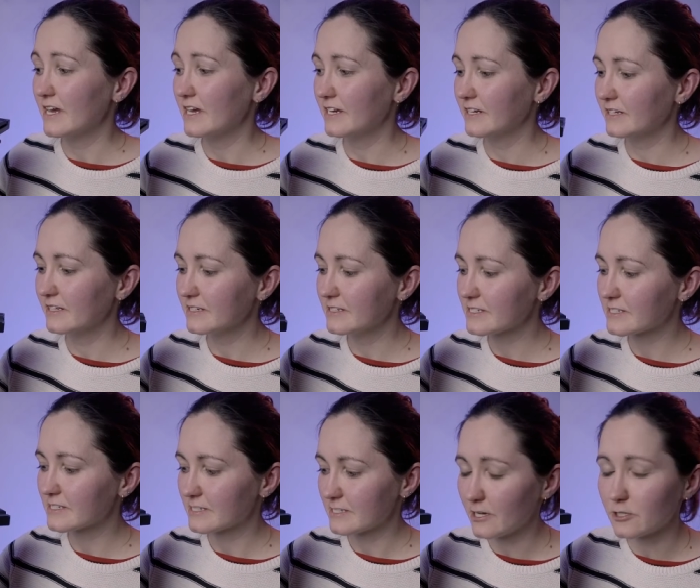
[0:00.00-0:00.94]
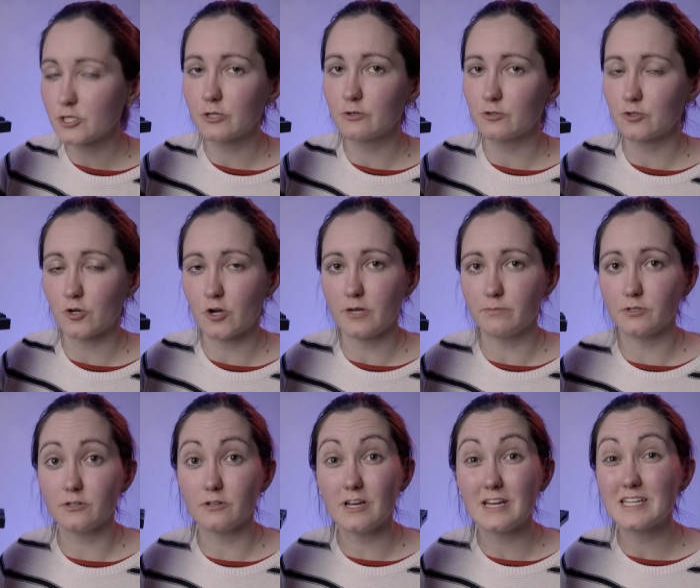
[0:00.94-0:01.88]
It is such a good
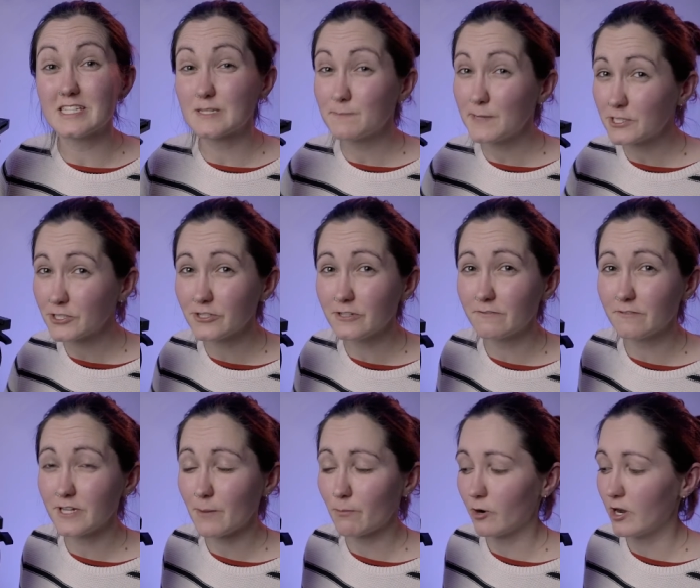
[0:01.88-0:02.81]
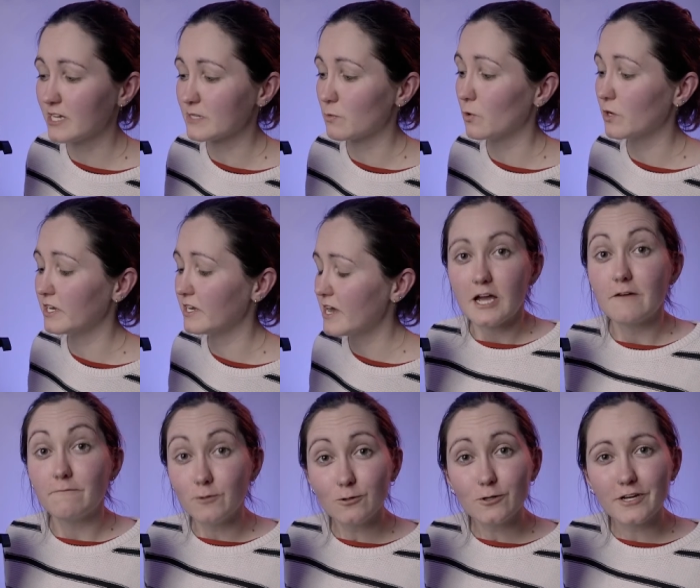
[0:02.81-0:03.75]
tripod, especially for that price point.
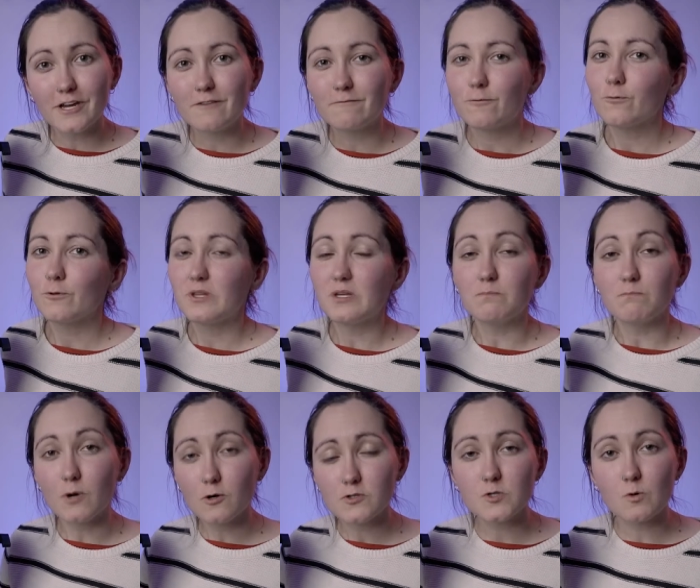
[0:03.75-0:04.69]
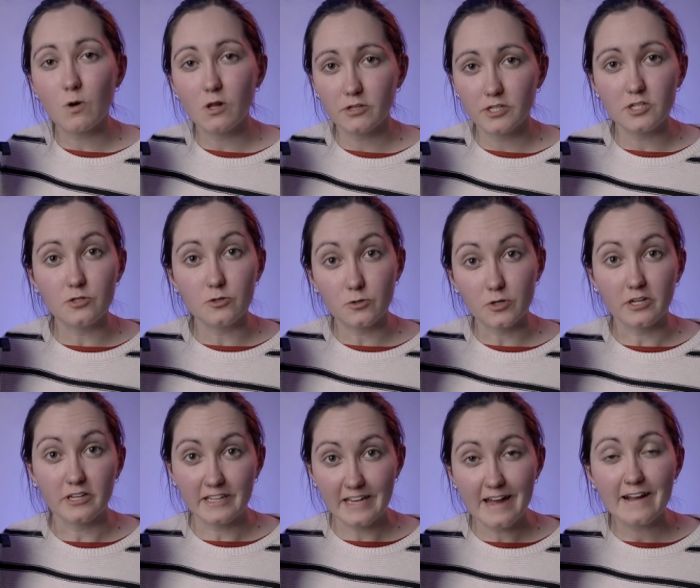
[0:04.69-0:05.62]
If you're looking for the most quality you
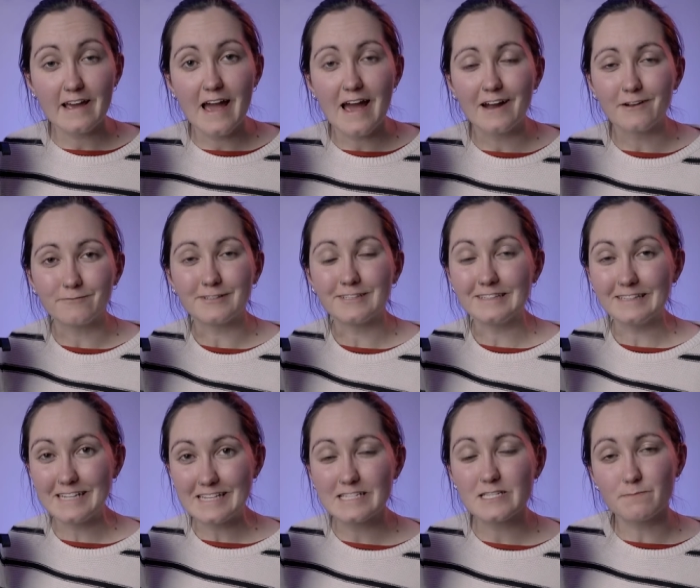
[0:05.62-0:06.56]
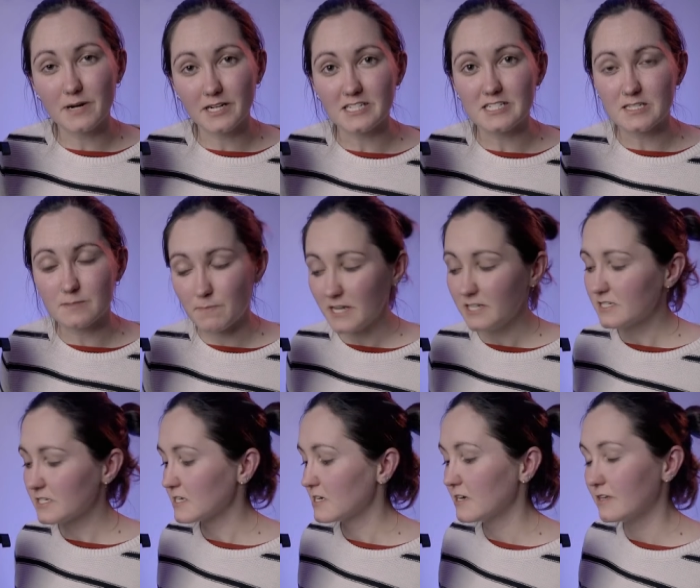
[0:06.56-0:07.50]
can get out of the least money
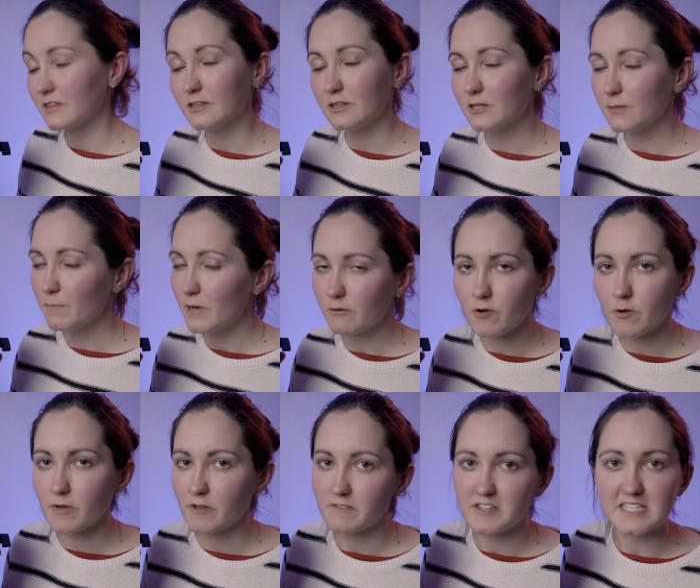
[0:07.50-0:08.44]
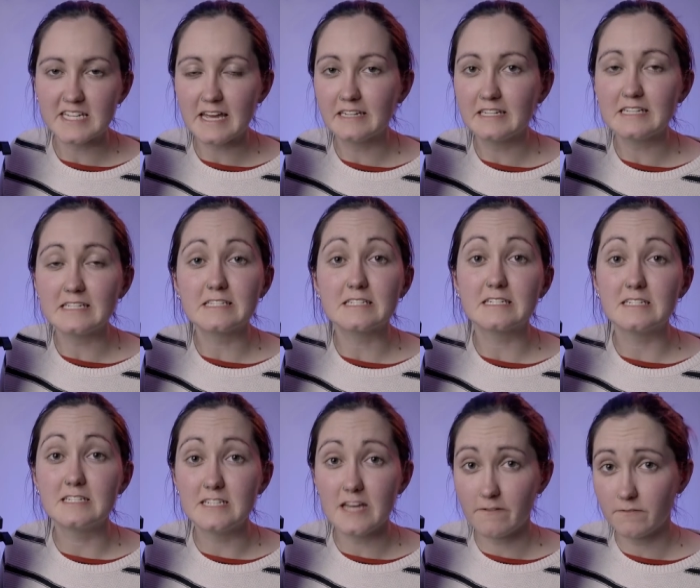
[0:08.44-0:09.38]
spent, the Benro B V ten is
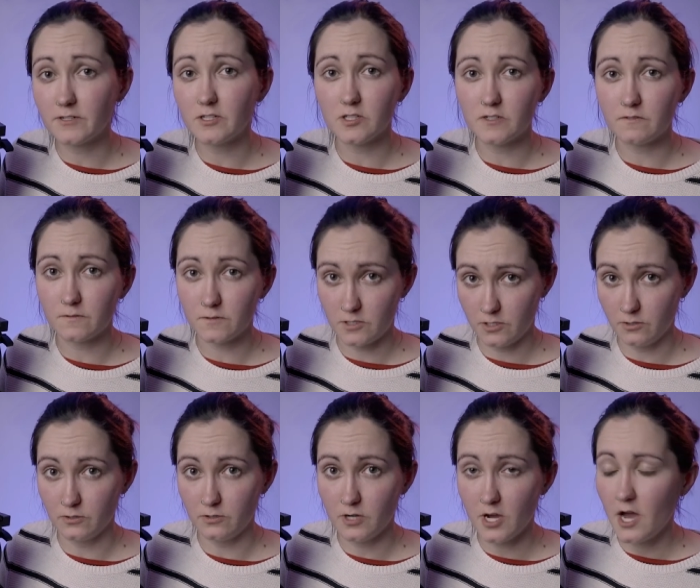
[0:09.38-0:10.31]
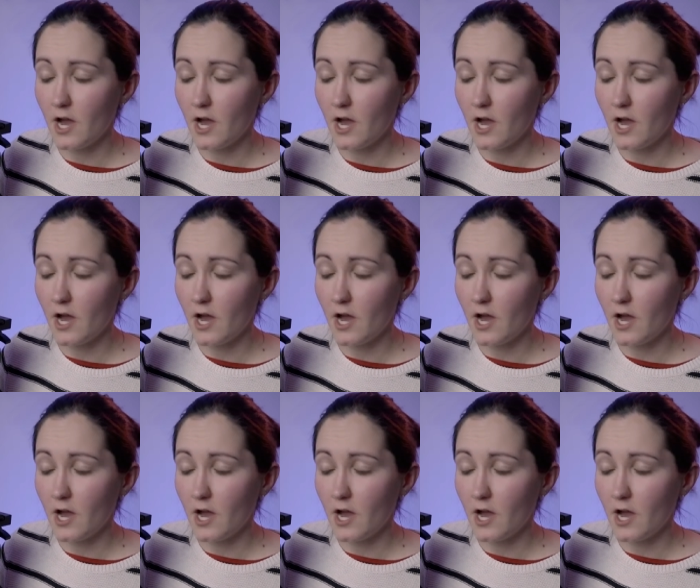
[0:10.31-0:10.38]
definitely for you.